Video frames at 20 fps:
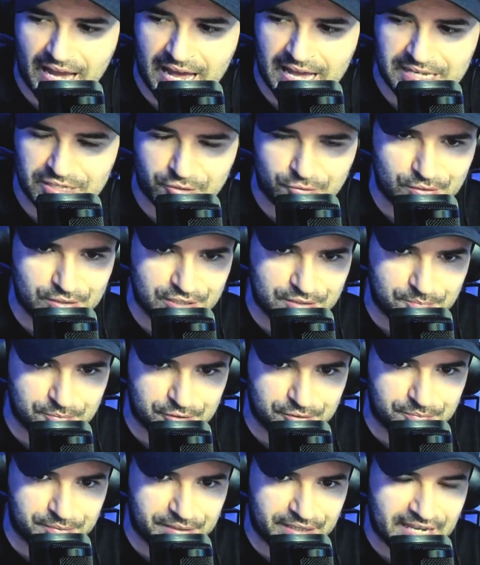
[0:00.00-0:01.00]
as soon as I
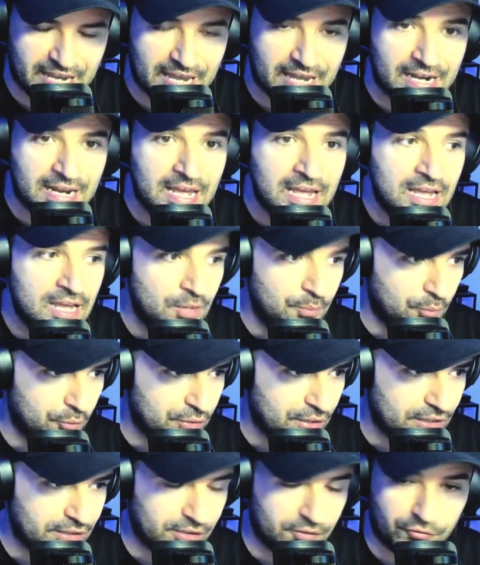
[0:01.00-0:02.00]
possibly can. But
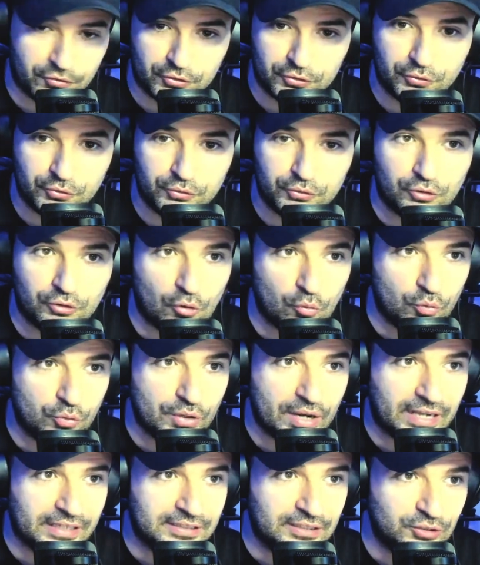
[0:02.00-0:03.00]
without any further ado, today we're
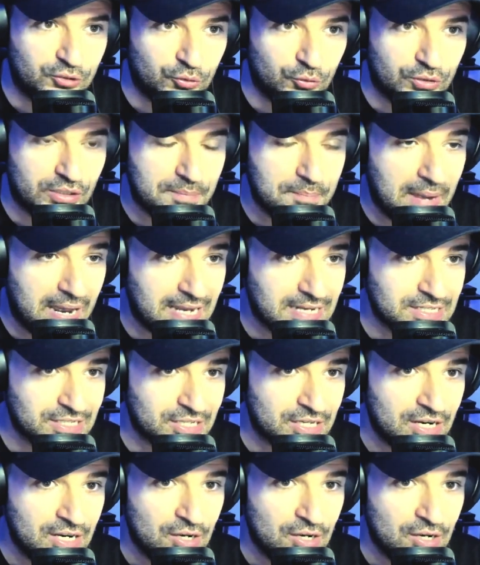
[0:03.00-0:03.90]
reacting to Dimash